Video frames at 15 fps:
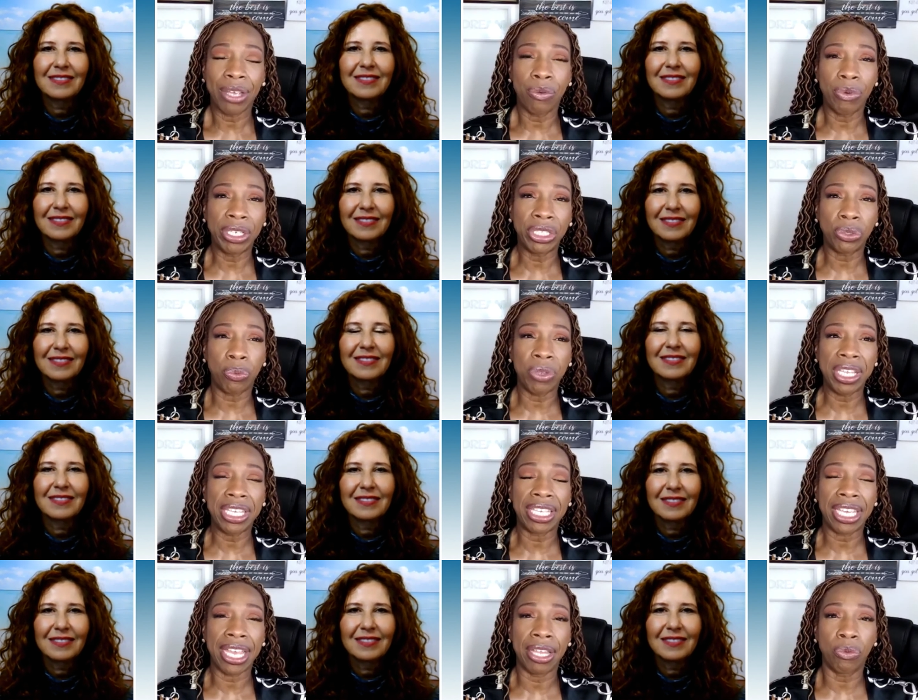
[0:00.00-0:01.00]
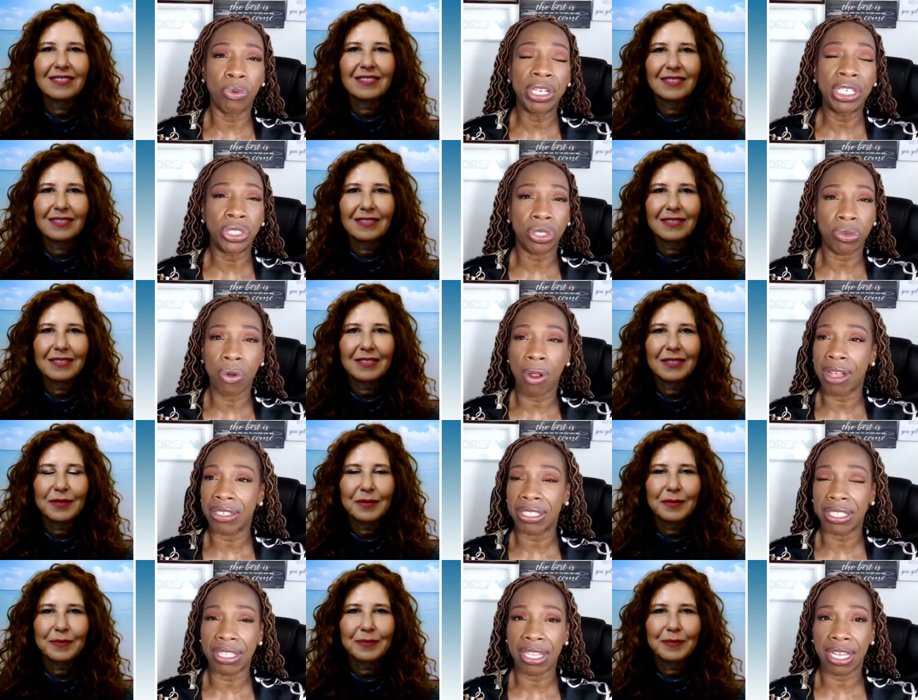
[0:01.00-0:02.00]
Speaker 1: in which we can reach
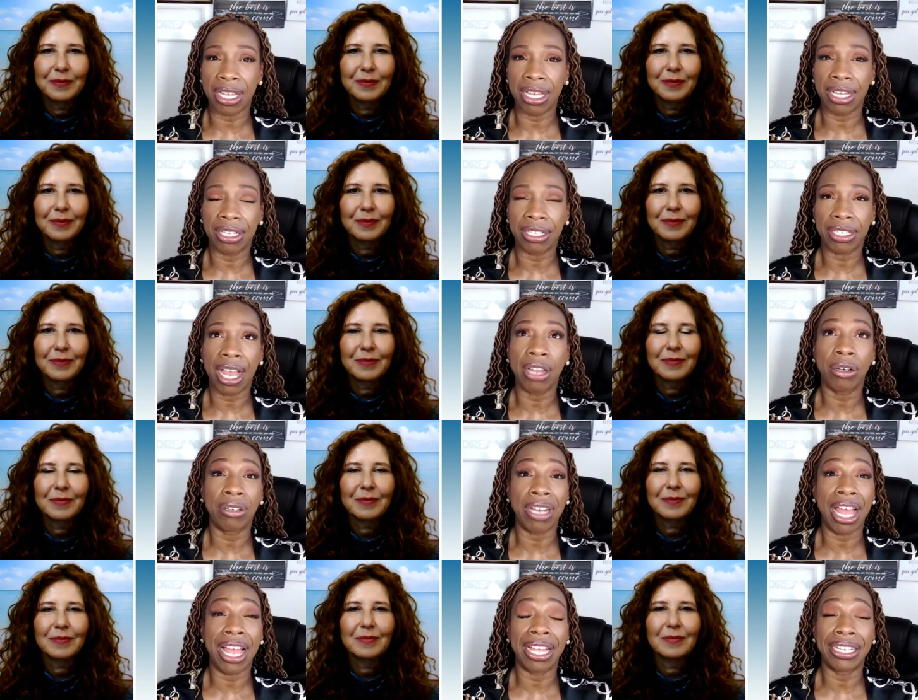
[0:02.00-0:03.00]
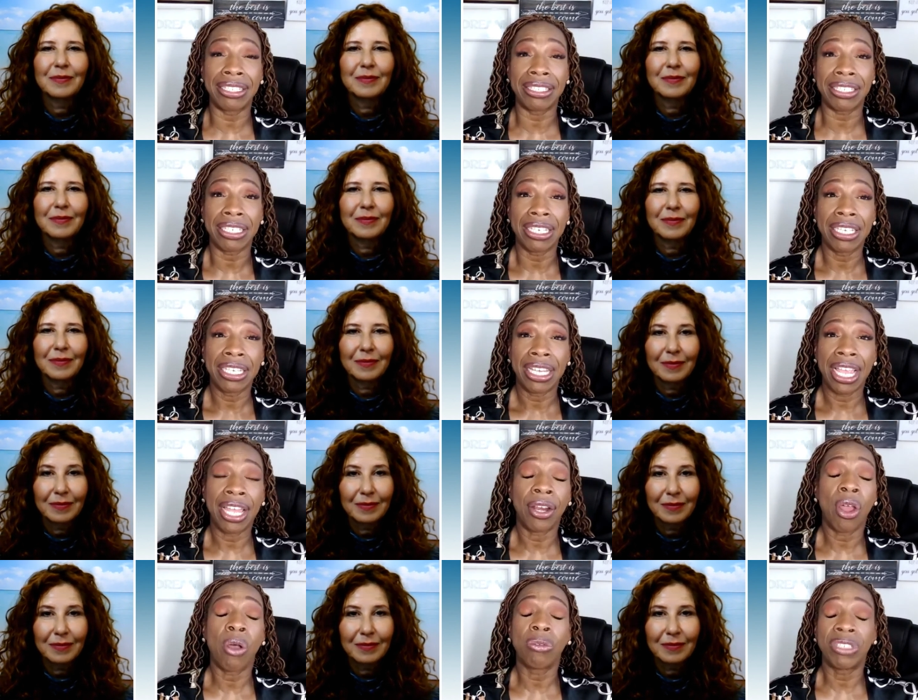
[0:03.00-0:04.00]
across the color lines
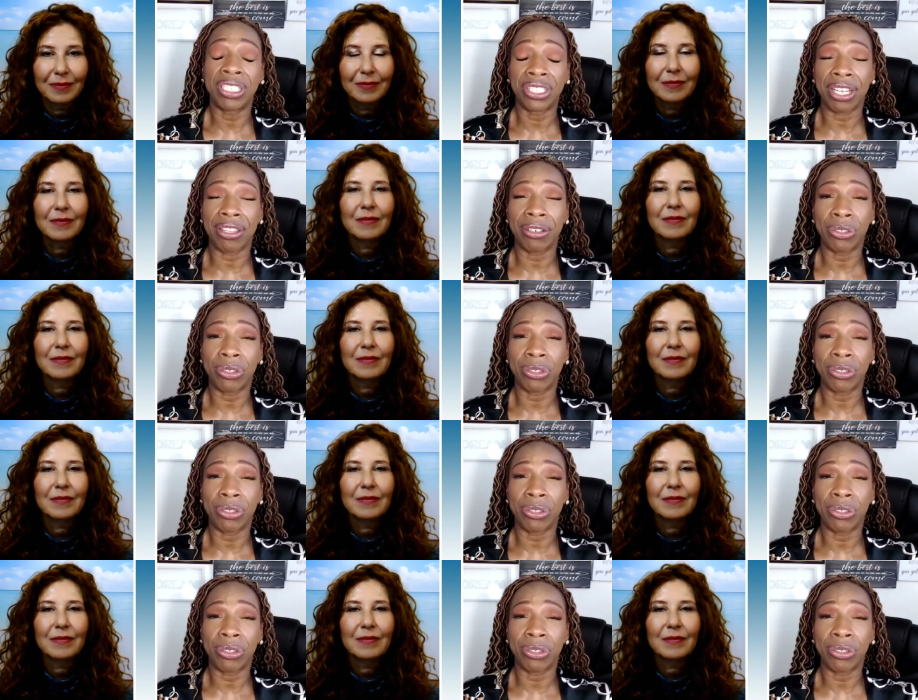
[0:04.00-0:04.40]
and hold each